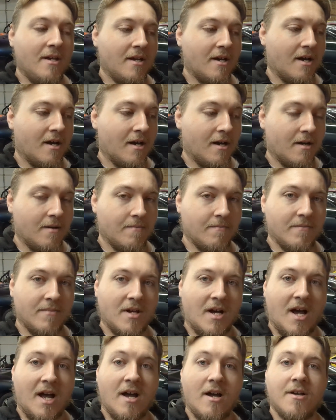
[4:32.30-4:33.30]
I
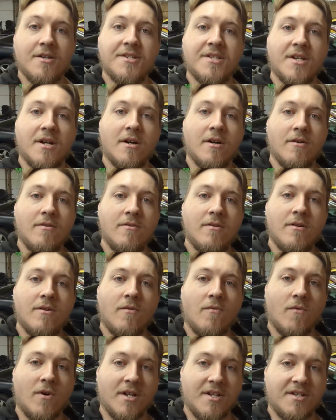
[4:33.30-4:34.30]
also
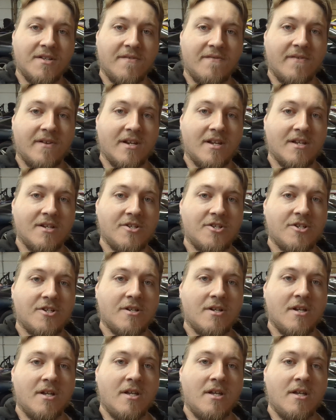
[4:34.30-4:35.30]
want to finish
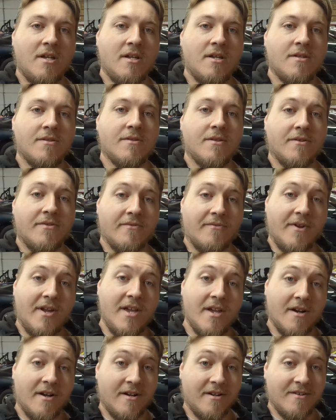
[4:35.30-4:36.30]
the
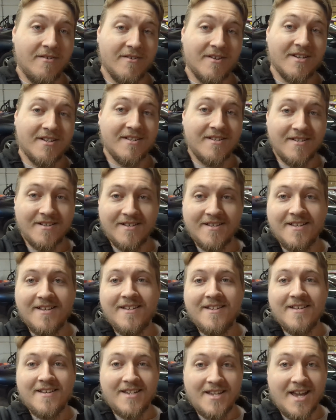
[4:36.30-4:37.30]
300.
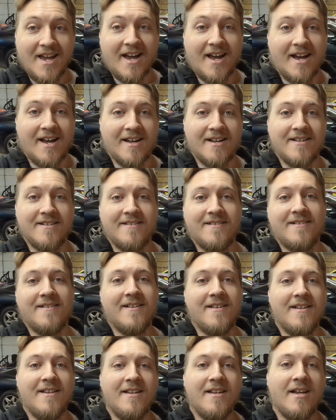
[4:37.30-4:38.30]
Yeah.
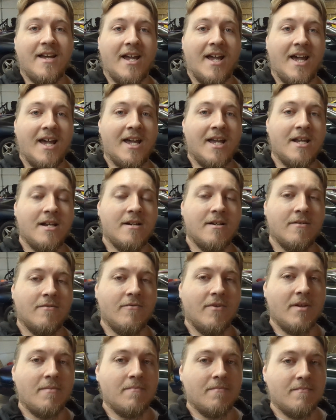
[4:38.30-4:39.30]
And
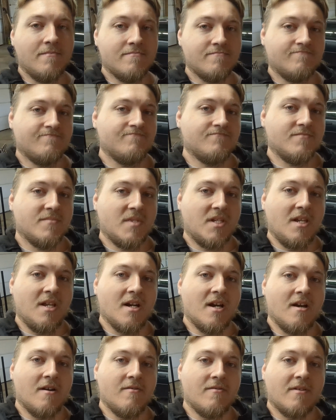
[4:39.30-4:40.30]
we,
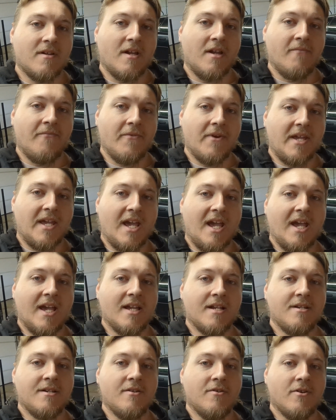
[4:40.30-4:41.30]
if we
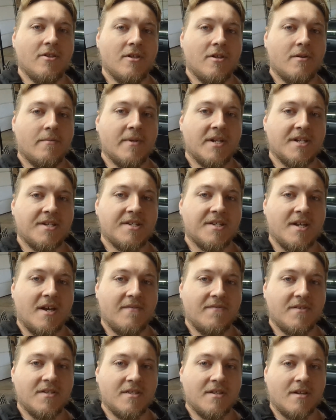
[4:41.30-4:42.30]
can do a little bit of
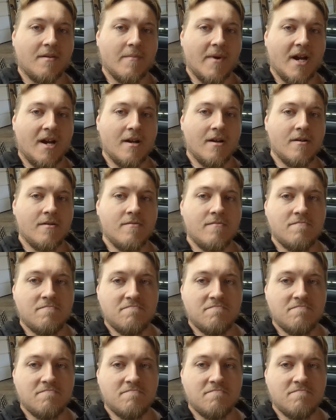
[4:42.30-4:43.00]
stuff to the Camaro,